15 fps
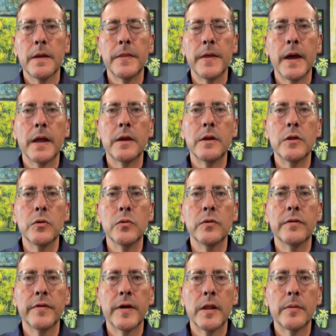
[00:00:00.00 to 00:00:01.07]
That you
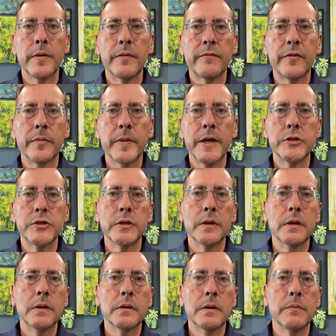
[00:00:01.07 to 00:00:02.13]
develop
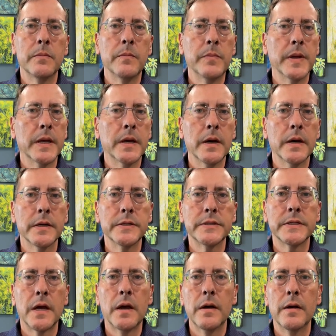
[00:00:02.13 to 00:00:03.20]
inflammation
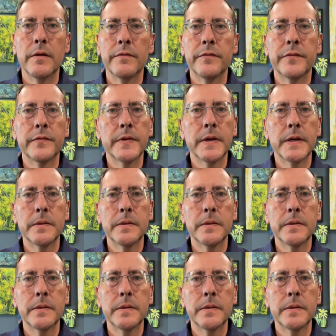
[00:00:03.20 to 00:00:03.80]
because of